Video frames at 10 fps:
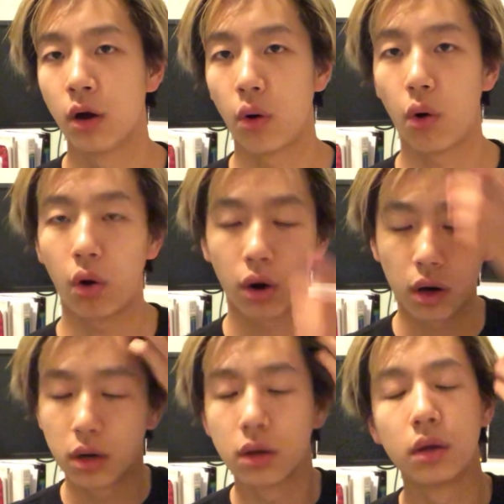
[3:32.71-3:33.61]

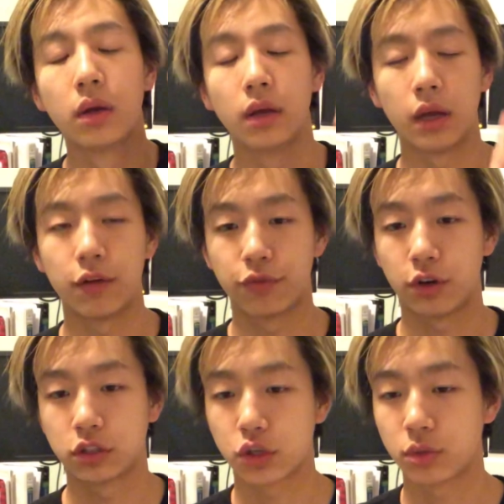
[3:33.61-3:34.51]
or if
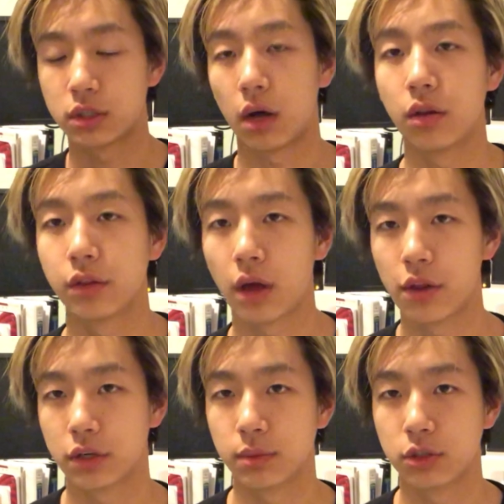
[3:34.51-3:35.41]
they're just going to tell the
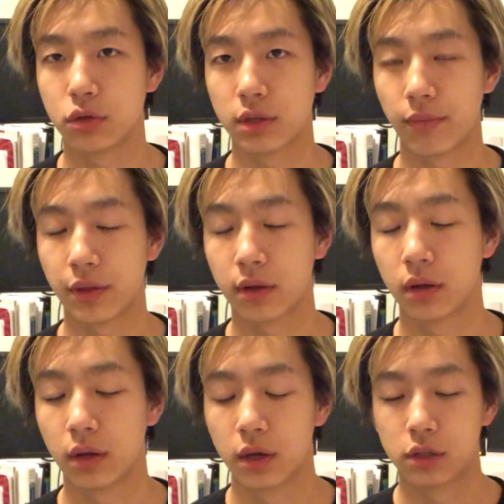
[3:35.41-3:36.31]
other team to do something.
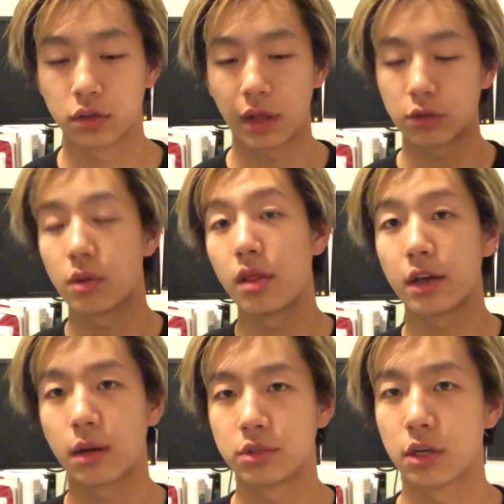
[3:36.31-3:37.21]
So that's when the
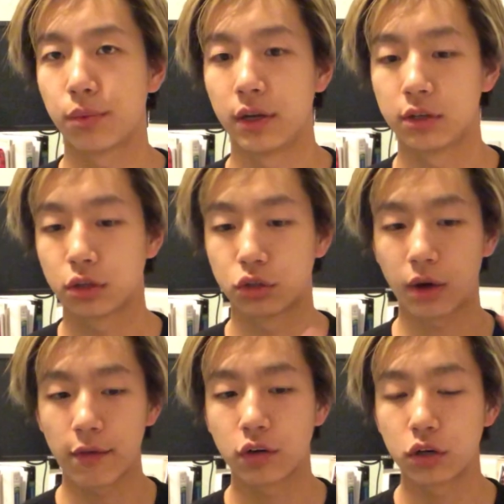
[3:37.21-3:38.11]
link comes into play. So
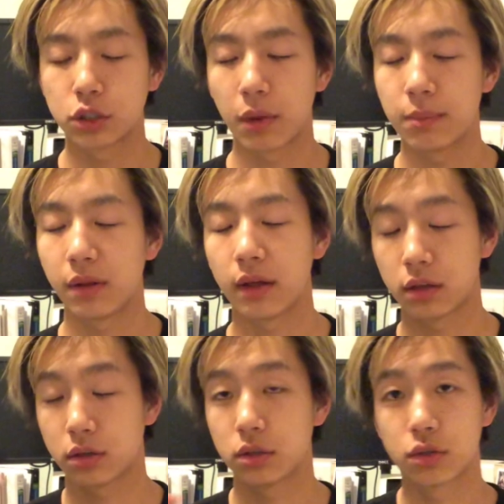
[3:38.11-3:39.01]
drive coach might be
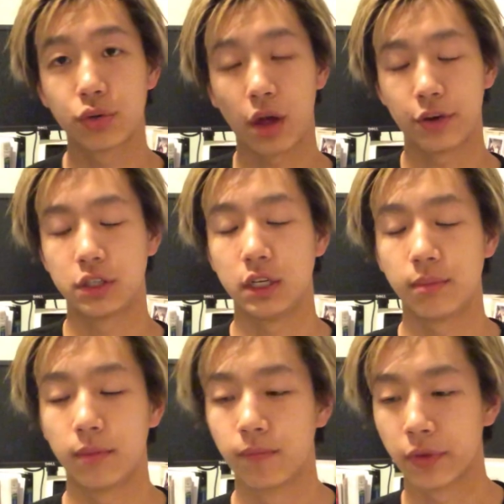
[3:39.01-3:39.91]
like to the other
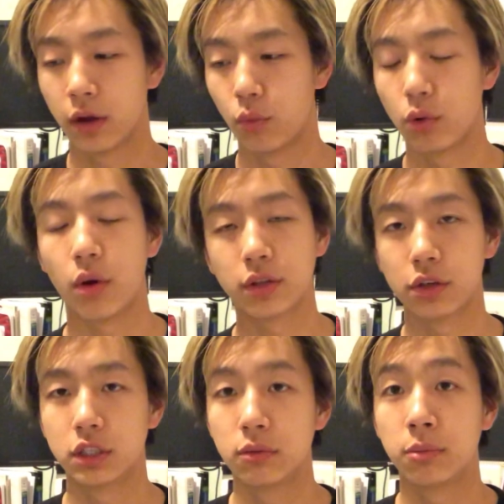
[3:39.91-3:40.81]
team, we want the other
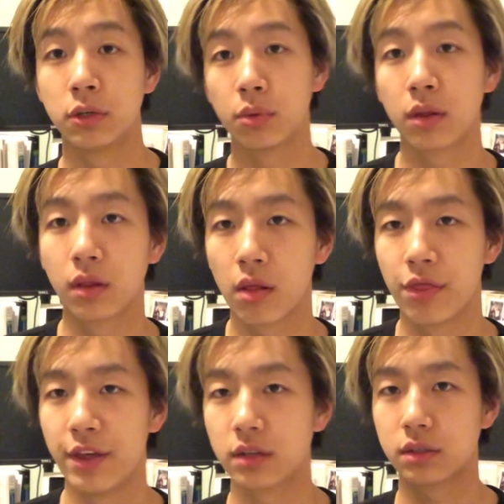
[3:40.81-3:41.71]
team to be doing
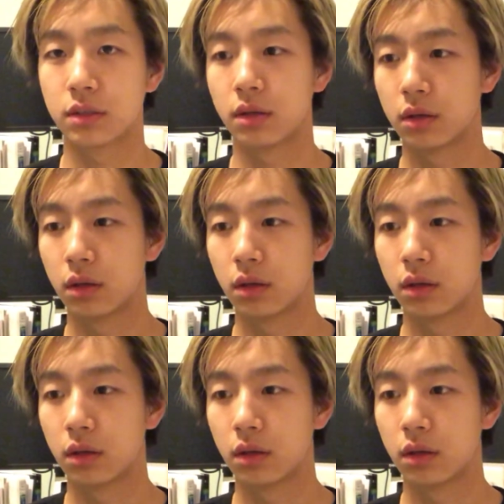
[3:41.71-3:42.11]
this